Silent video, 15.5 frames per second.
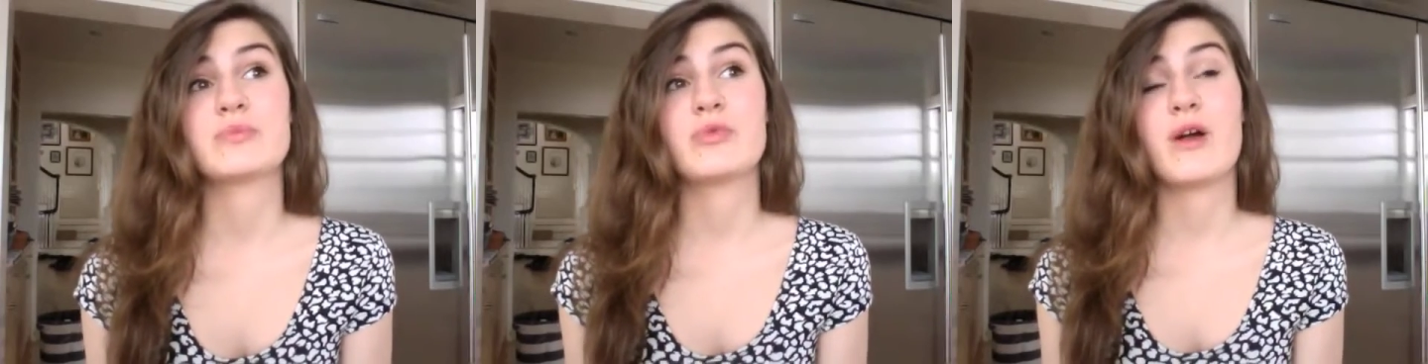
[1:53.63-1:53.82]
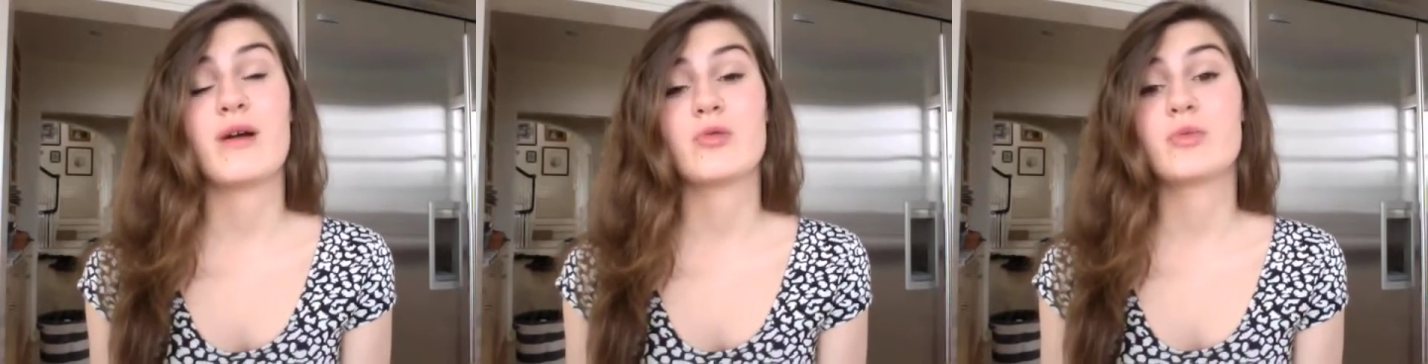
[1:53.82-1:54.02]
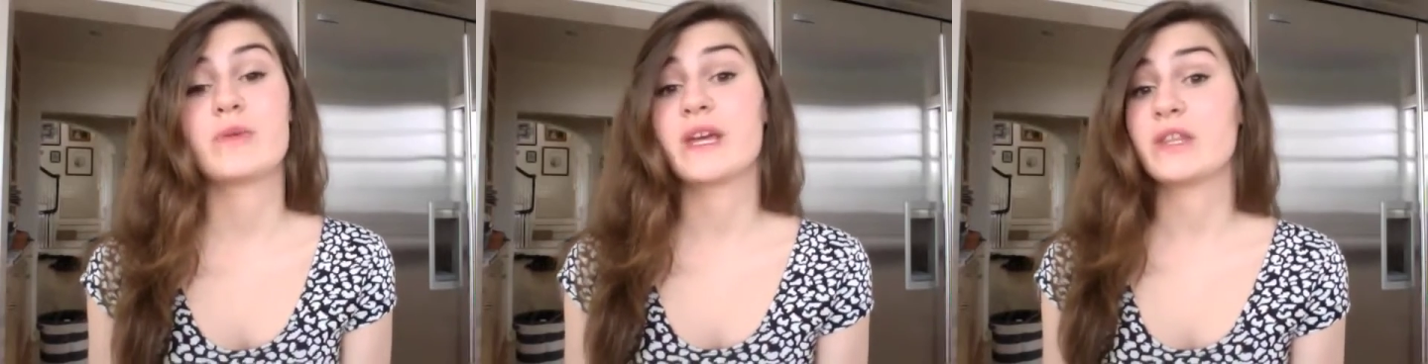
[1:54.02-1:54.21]

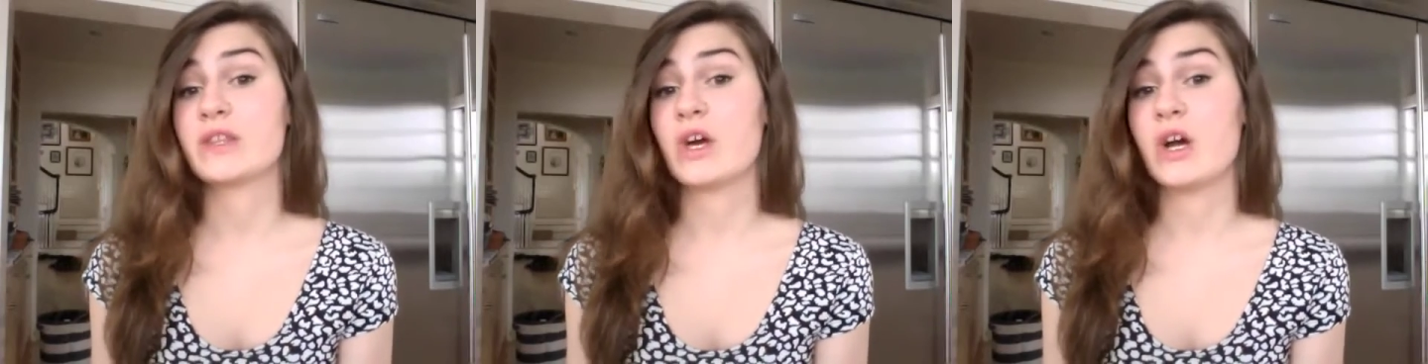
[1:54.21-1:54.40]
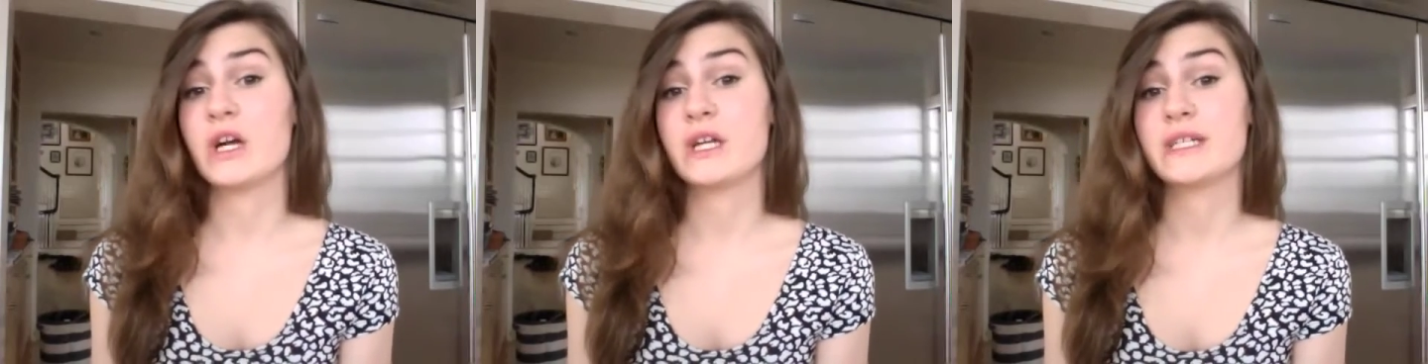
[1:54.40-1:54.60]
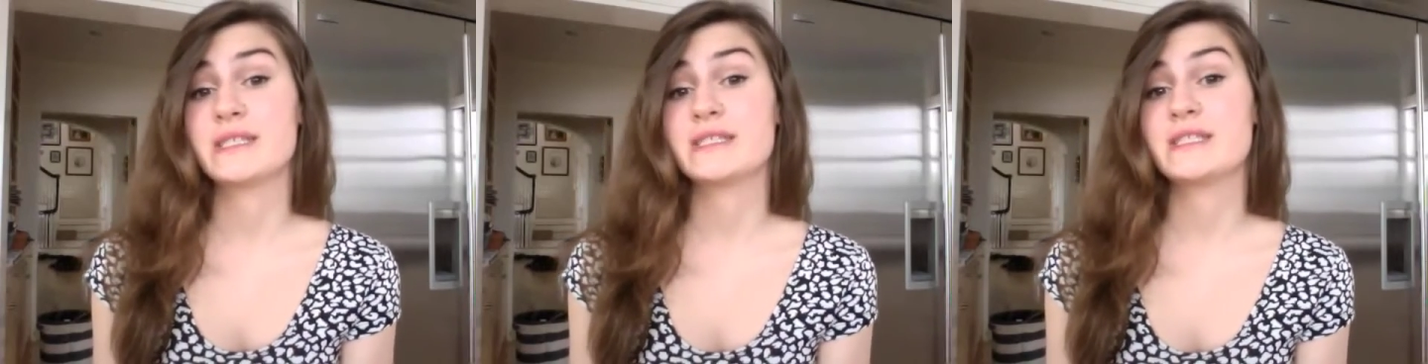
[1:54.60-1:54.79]
probably hit the
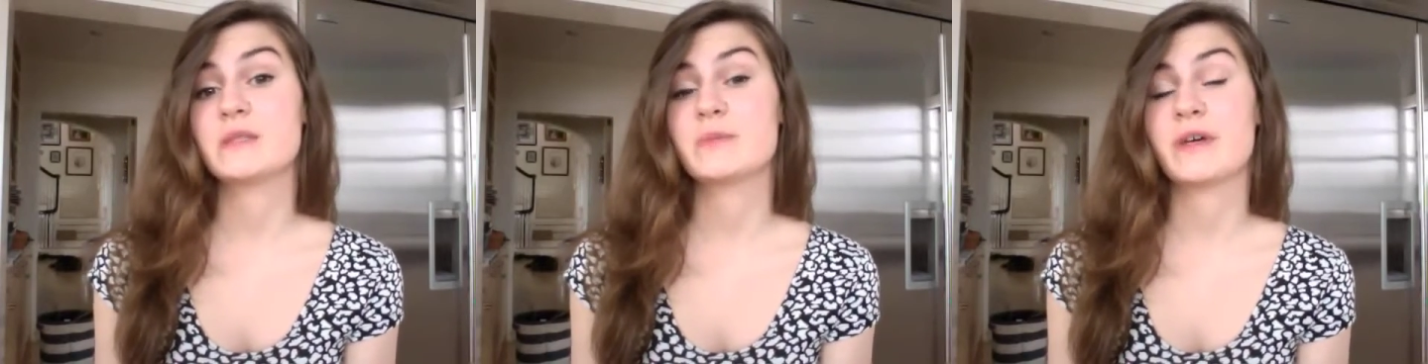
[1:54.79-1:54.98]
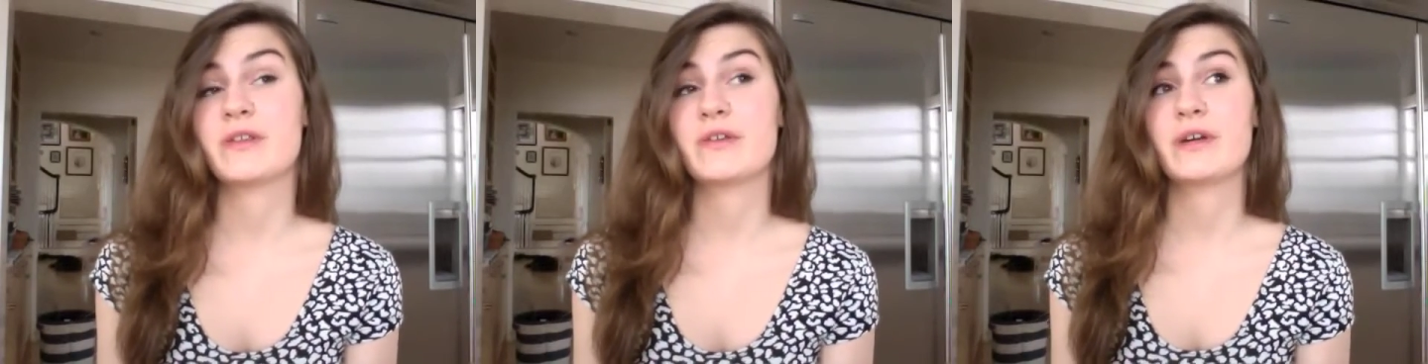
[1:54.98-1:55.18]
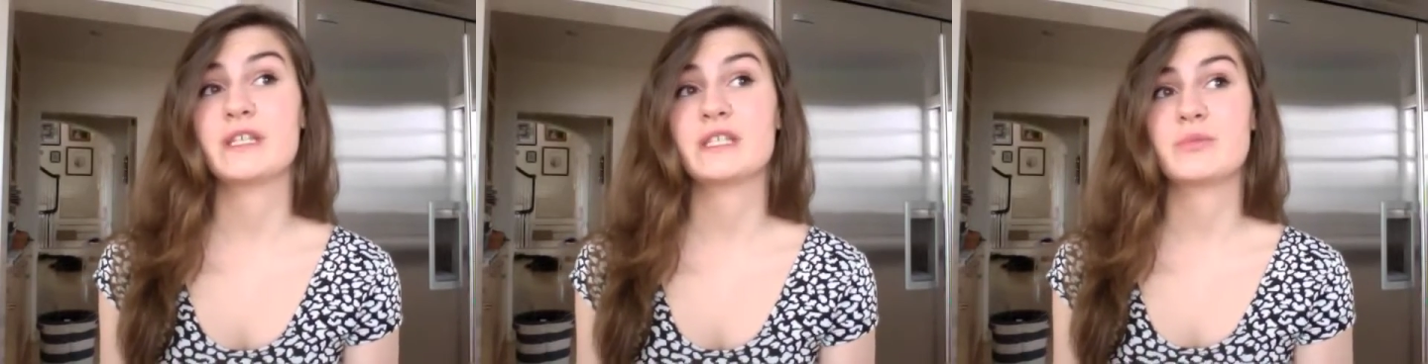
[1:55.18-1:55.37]
hardest by
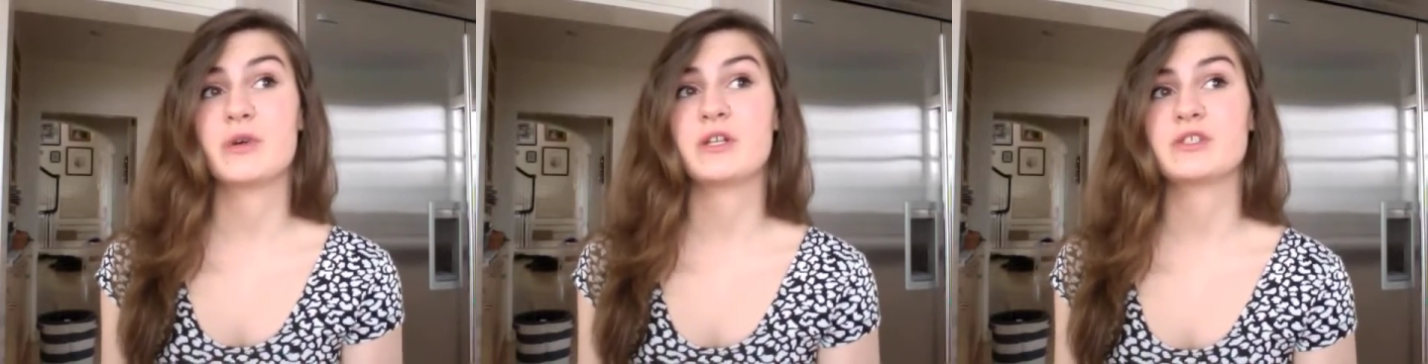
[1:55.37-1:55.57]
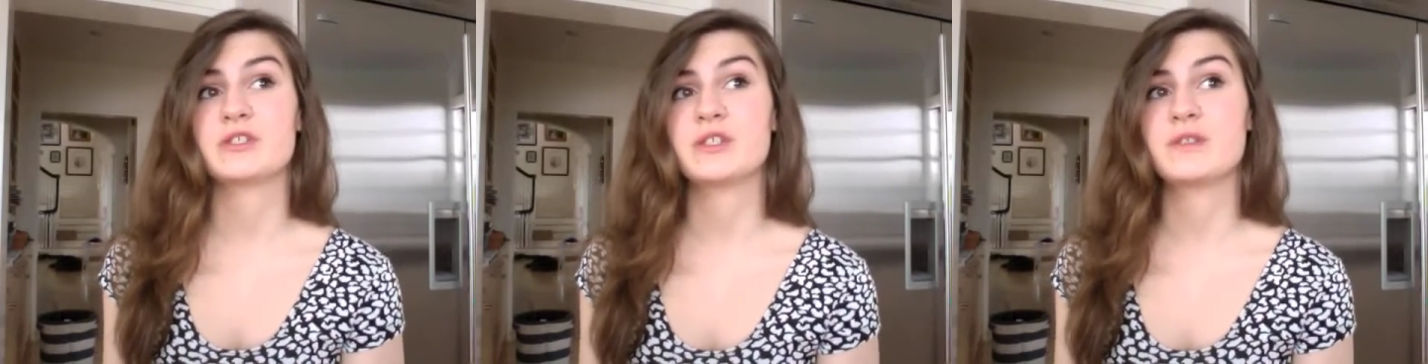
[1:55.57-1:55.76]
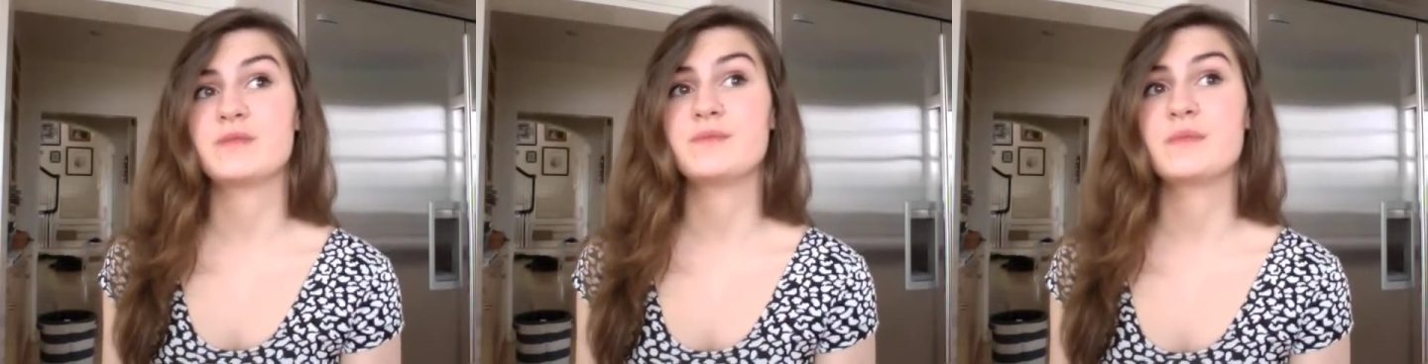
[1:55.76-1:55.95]
the Great
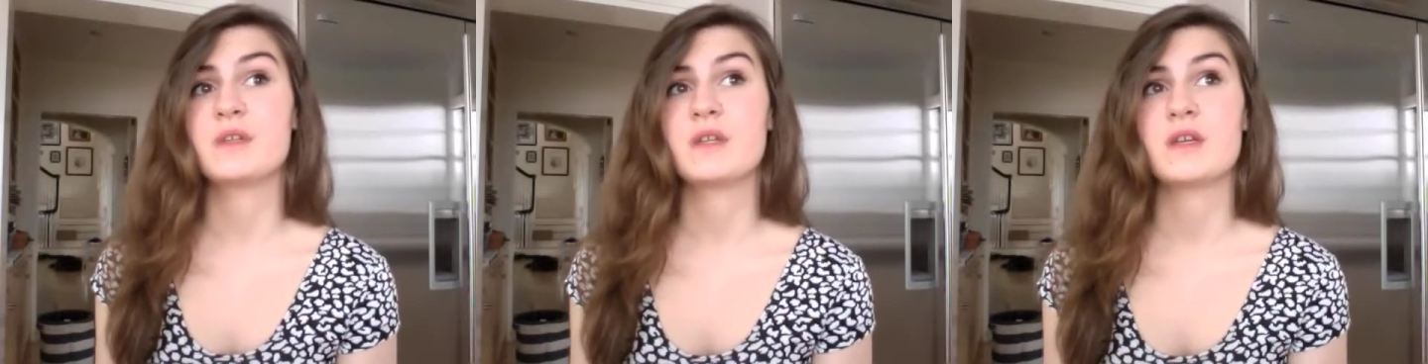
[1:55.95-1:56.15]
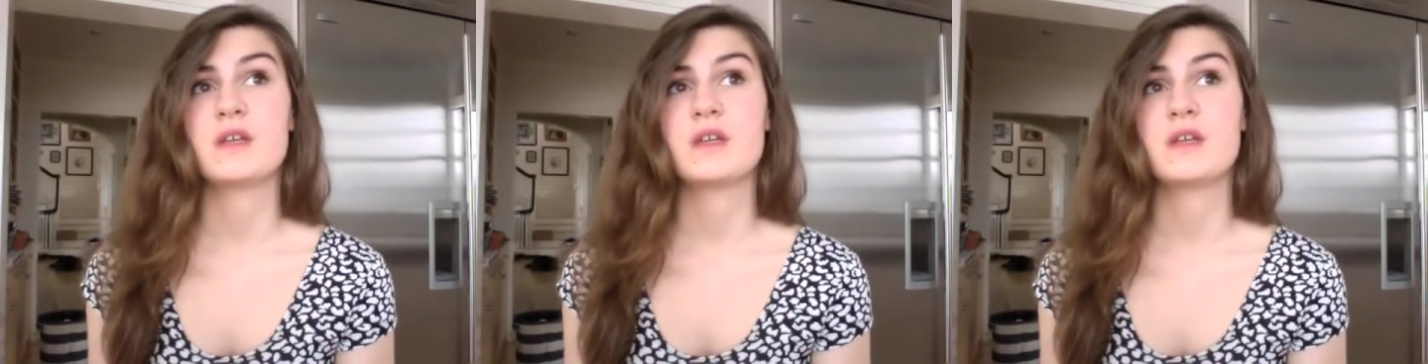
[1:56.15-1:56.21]
Depression,